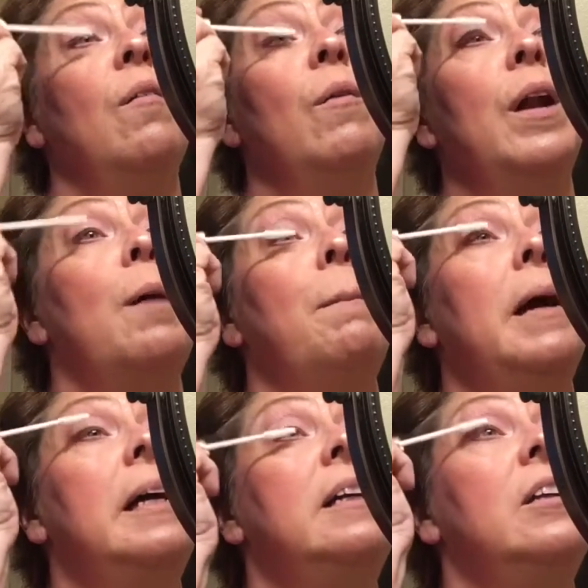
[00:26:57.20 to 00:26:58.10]
What I
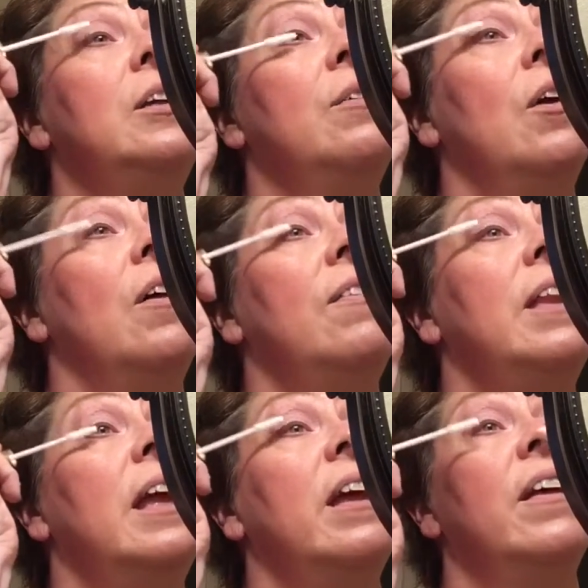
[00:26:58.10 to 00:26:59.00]
might do on
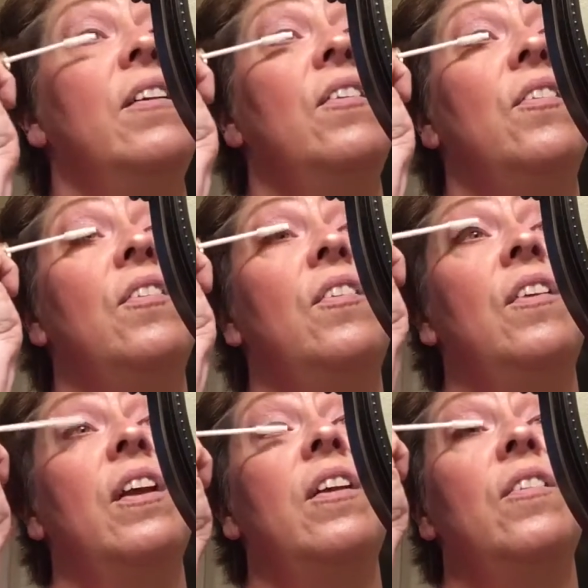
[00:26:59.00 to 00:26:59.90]
this
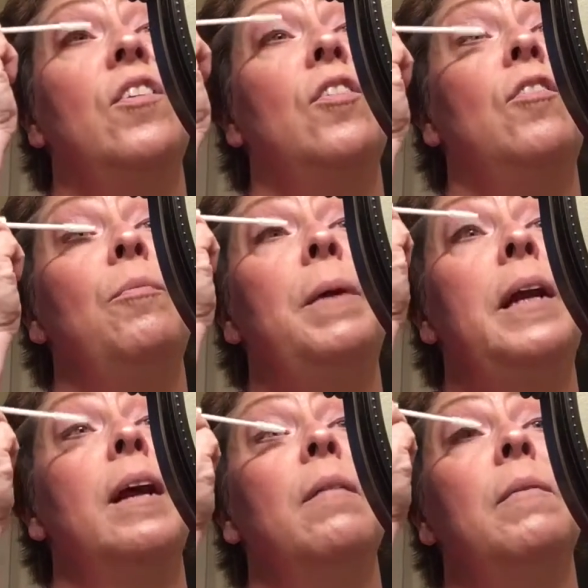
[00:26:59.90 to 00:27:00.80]
is
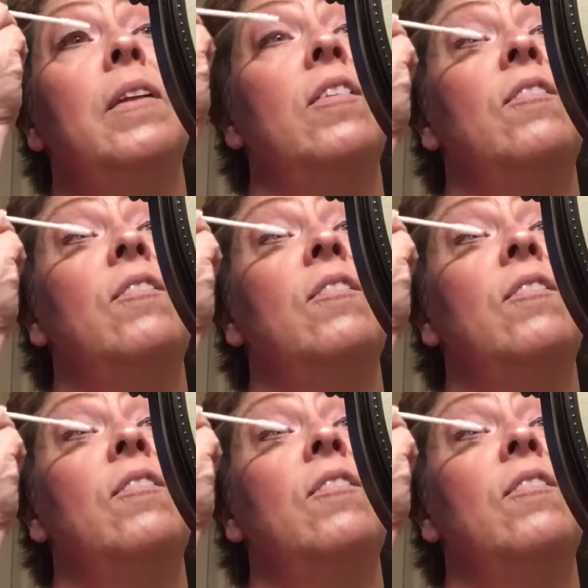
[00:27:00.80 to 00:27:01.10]
speed up this